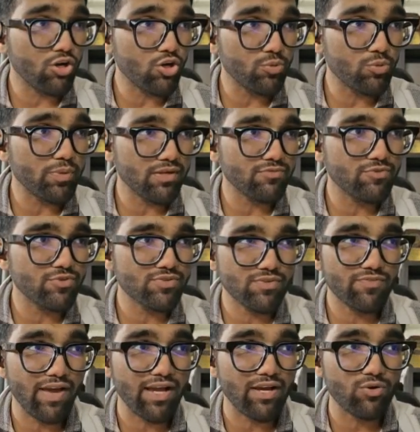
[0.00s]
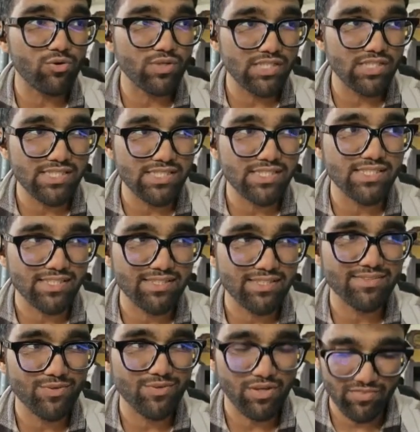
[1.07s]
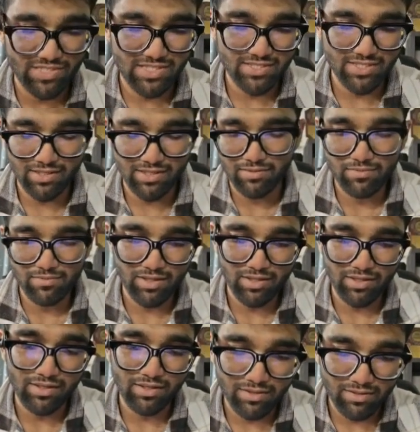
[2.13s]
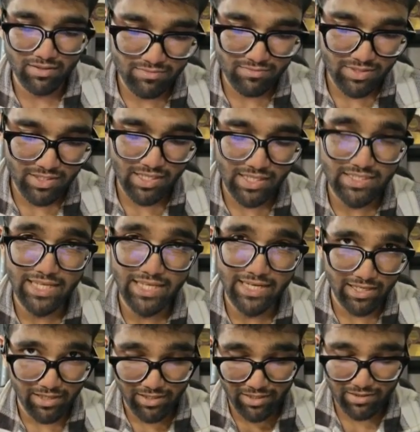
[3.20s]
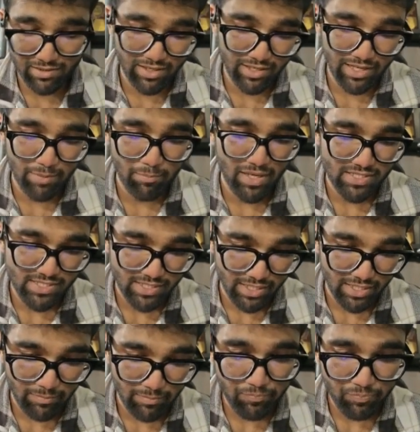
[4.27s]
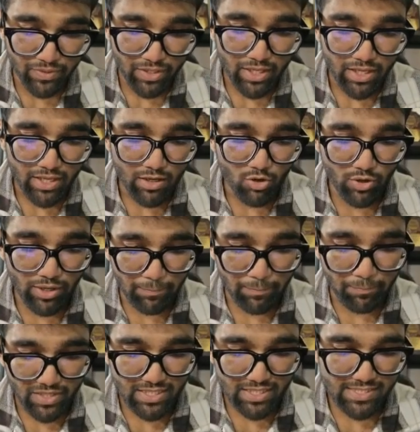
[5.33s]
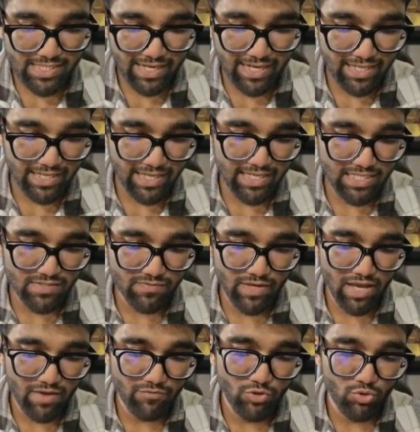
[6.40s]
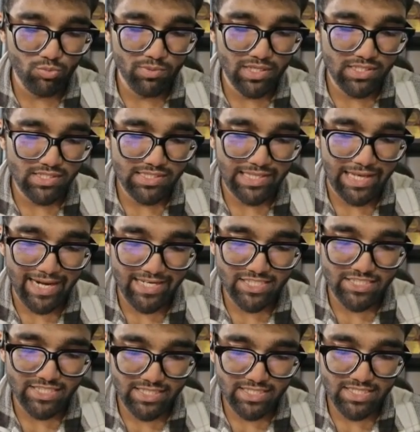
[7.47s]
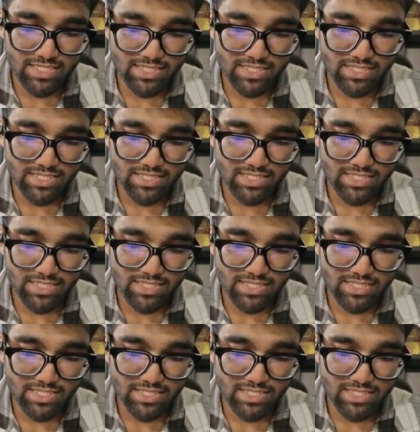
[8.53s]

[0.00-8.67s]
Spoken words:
to be confused with Fanconi's disease, okay, which is a congenital aplastic anemia. Okay. In the second case, we have numerous light chain